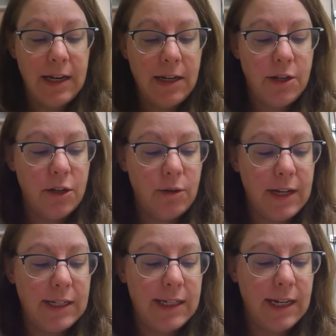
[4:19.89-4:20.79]
and Doone
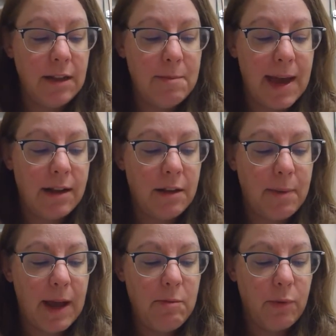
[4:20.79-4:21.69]
had seen the man in the
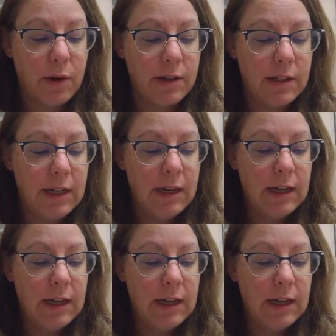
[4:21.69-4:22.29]
pipeworks,